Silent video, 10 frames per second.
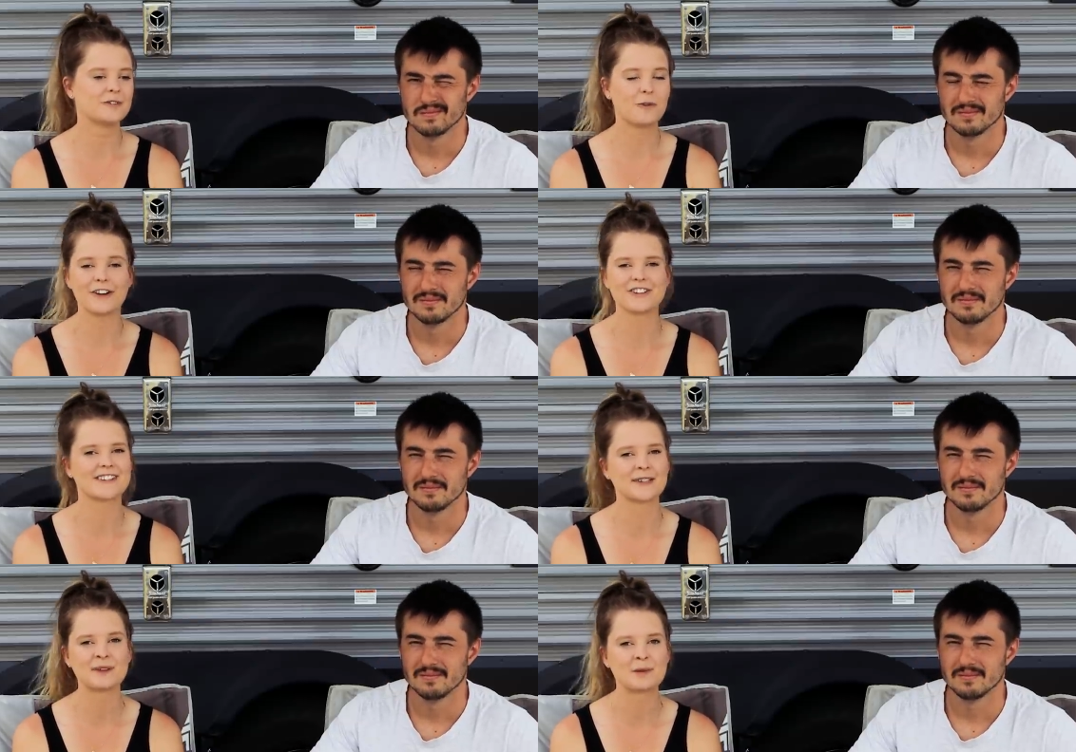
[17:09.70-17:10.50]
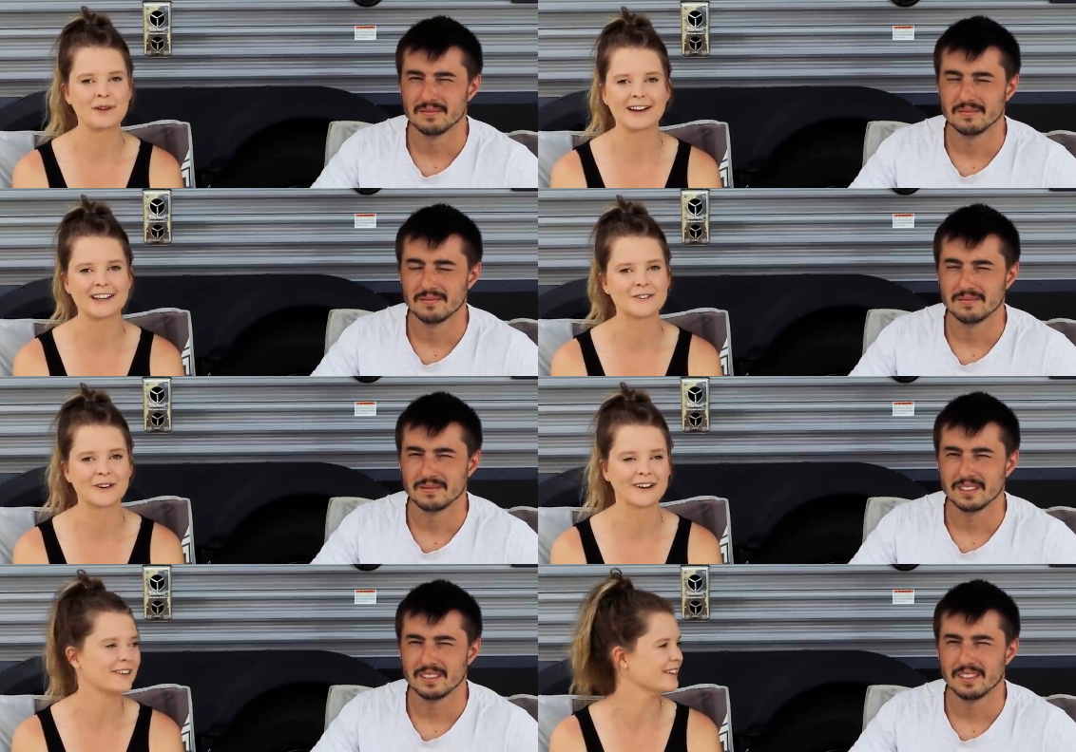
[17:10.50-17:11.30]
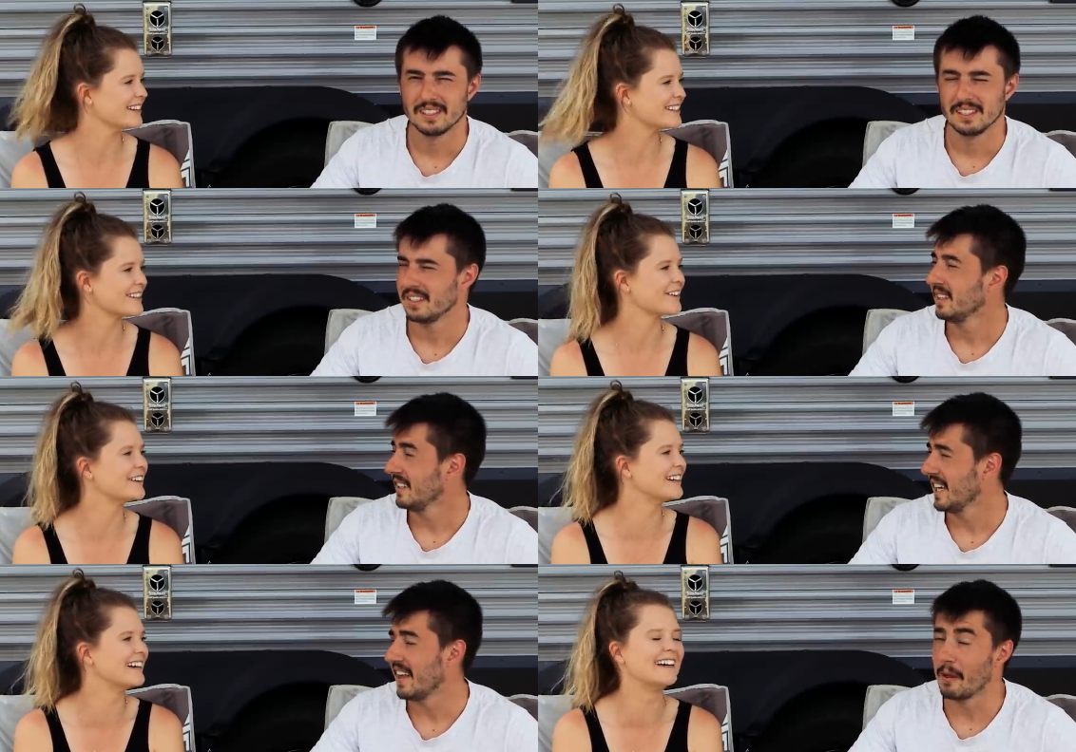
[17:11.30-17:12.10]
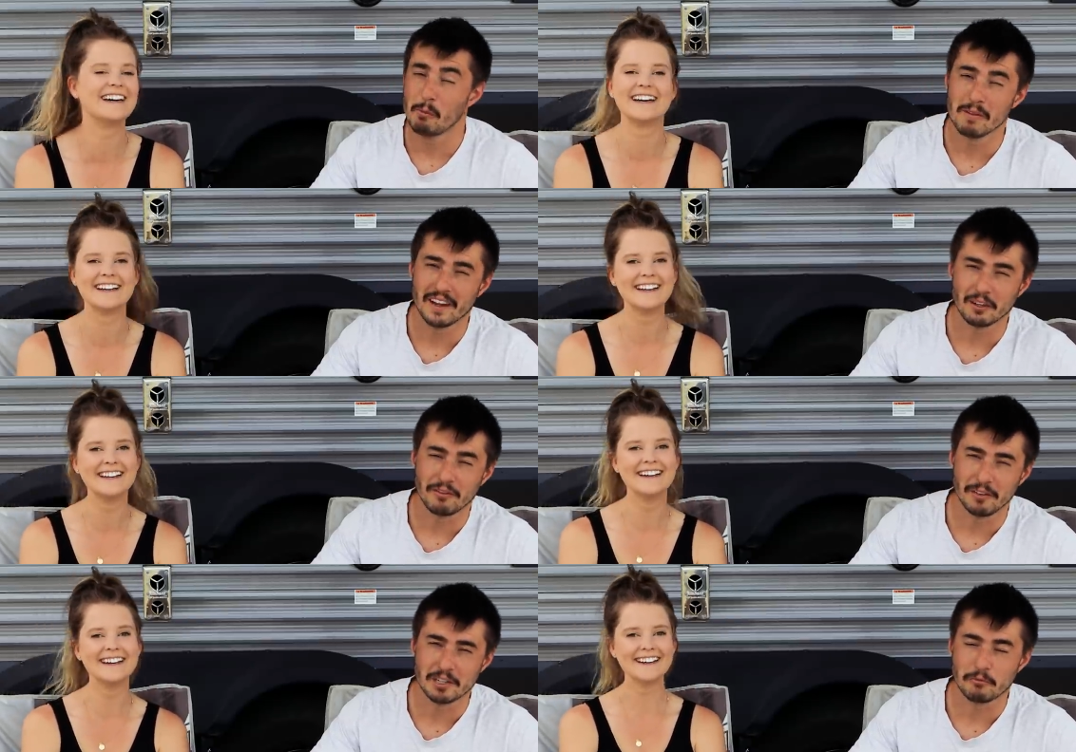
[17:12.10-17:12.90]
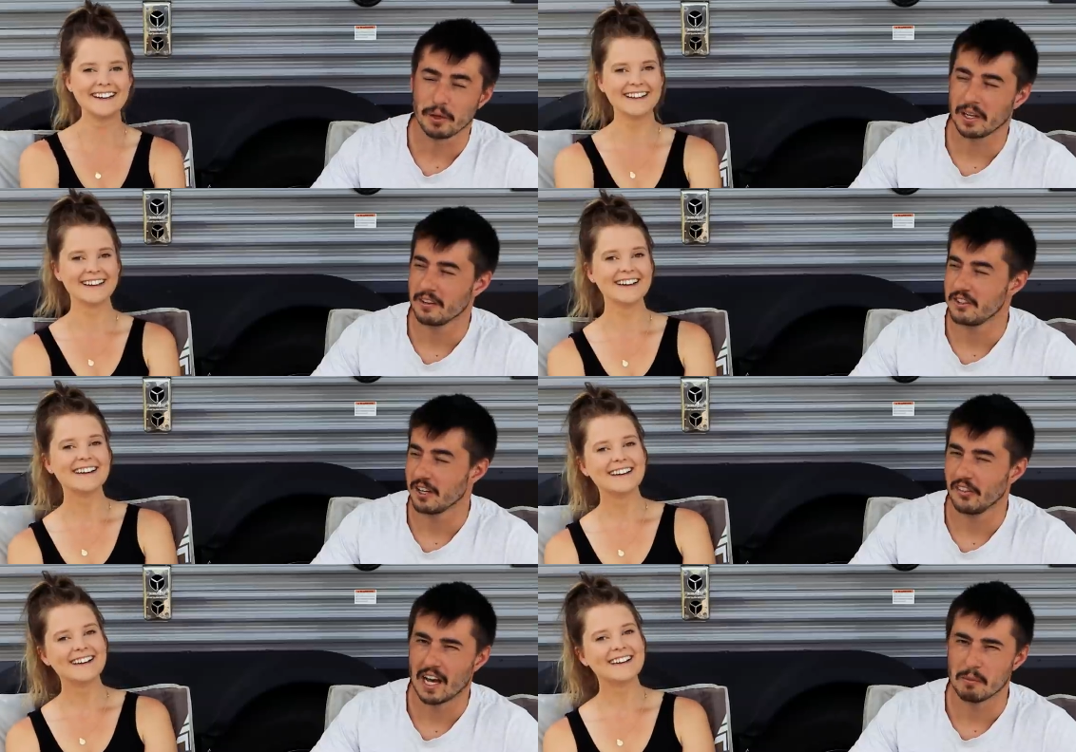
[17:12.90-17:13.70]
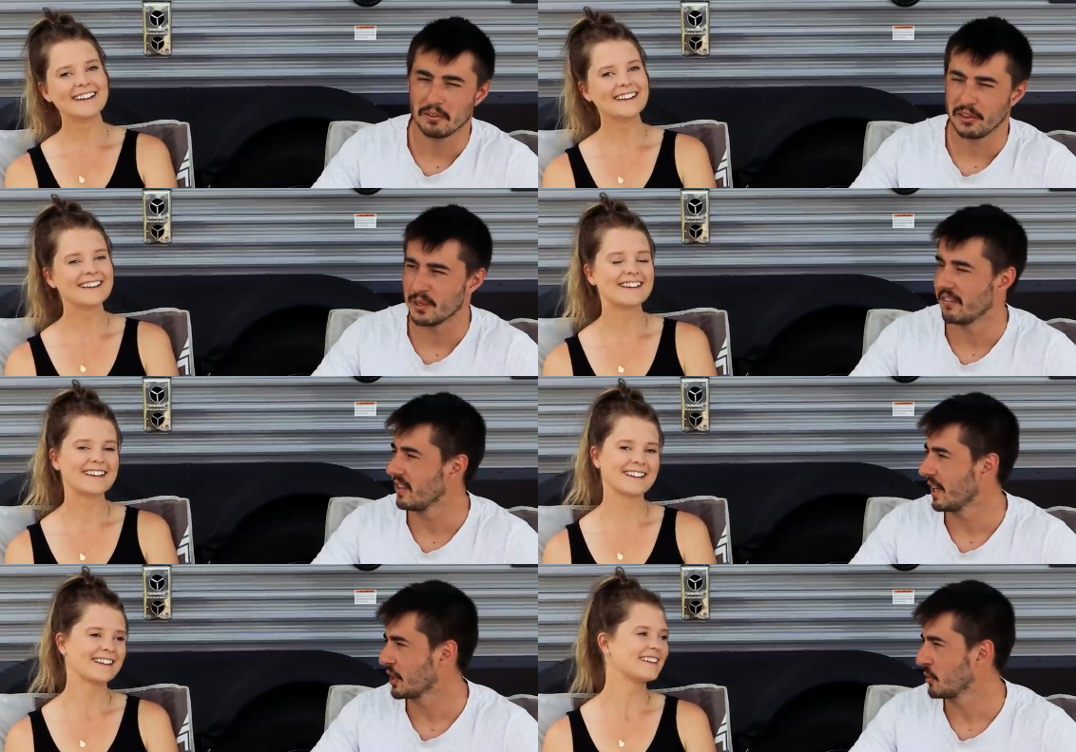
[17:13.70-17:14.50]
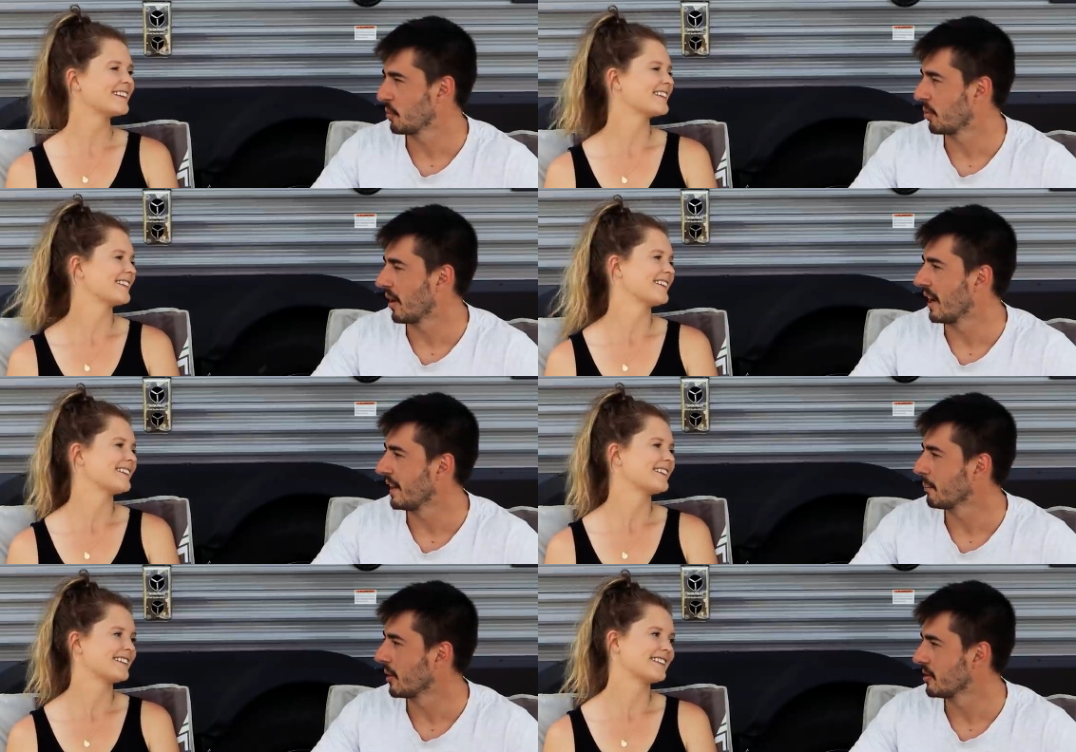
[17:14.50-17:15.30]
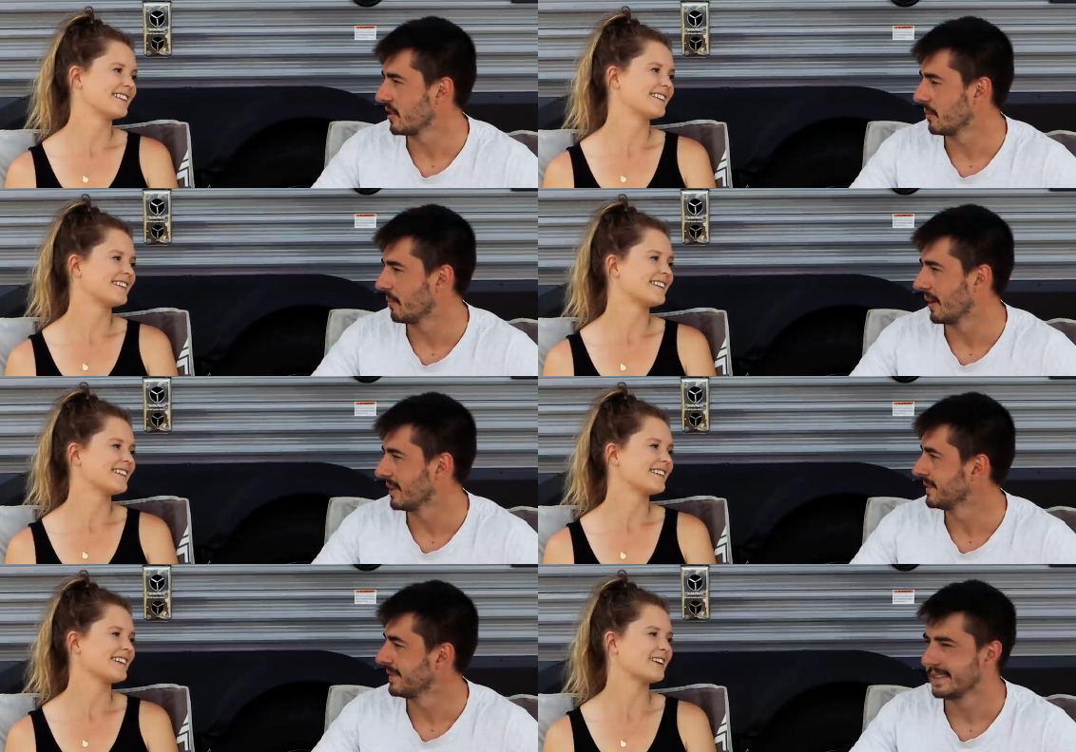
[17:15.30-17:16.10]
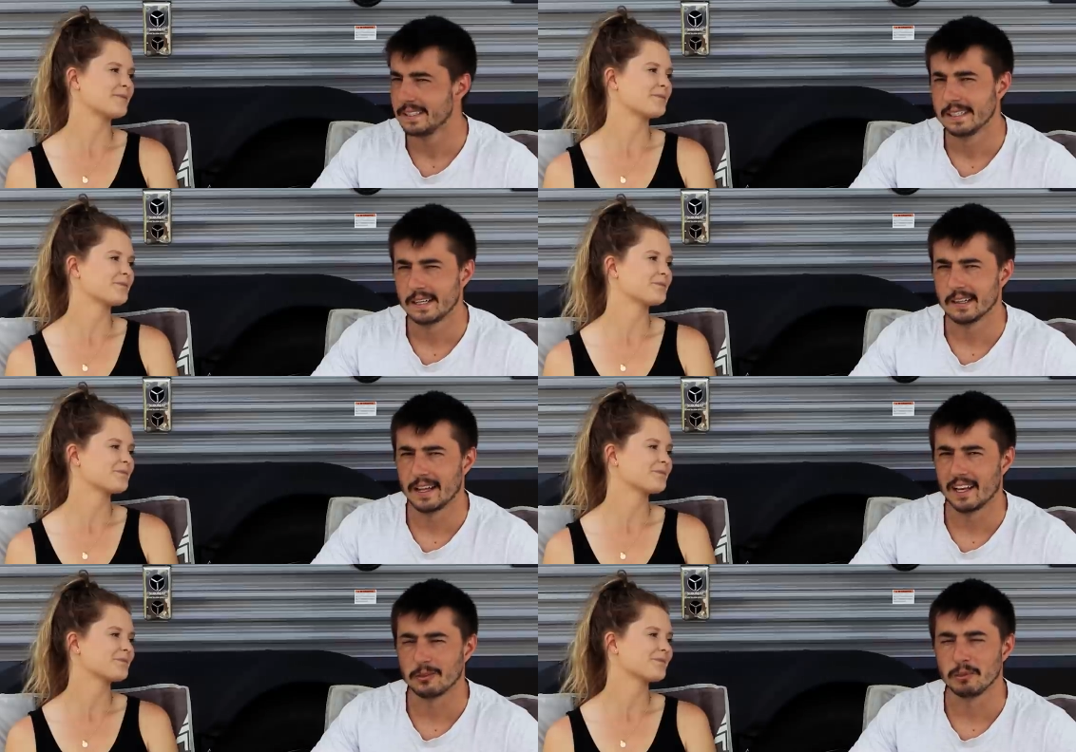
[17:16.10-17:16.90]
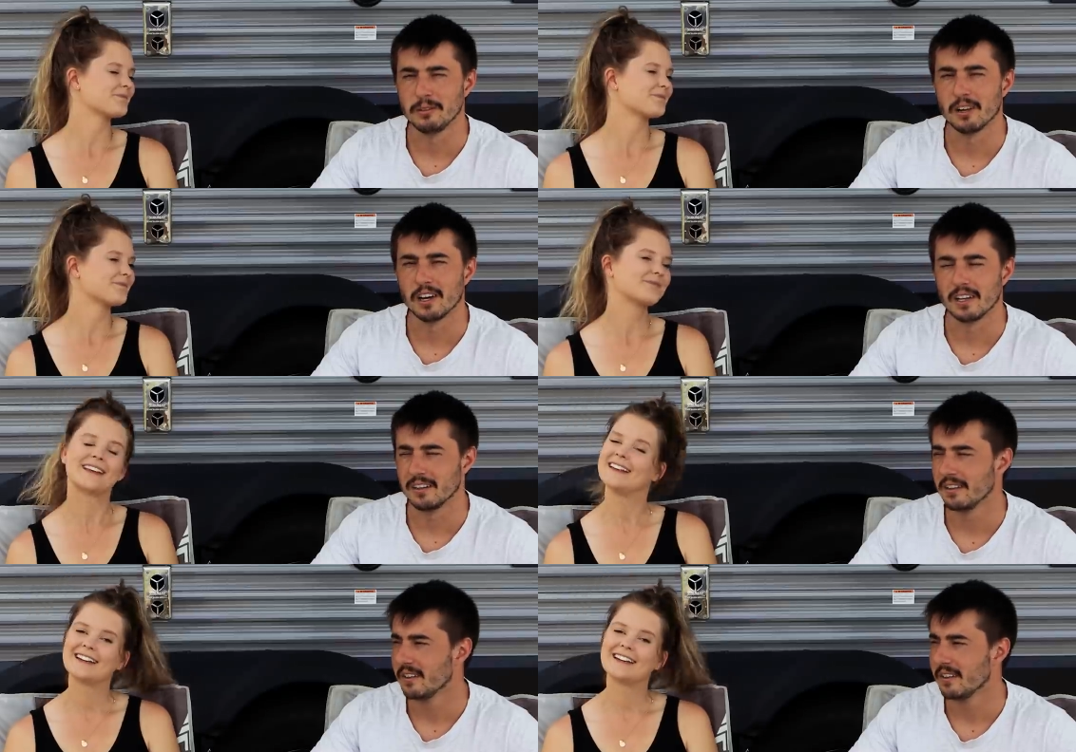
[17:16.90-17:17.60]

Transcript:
Speaker 1: watching somebody break into our RV, so.
Speaker 2: Yeah, that would have been nice footage if we could have shared that with you, have the actual prying motion, but
Speaker 1: yeah,
Speaker 2: alas, we do not.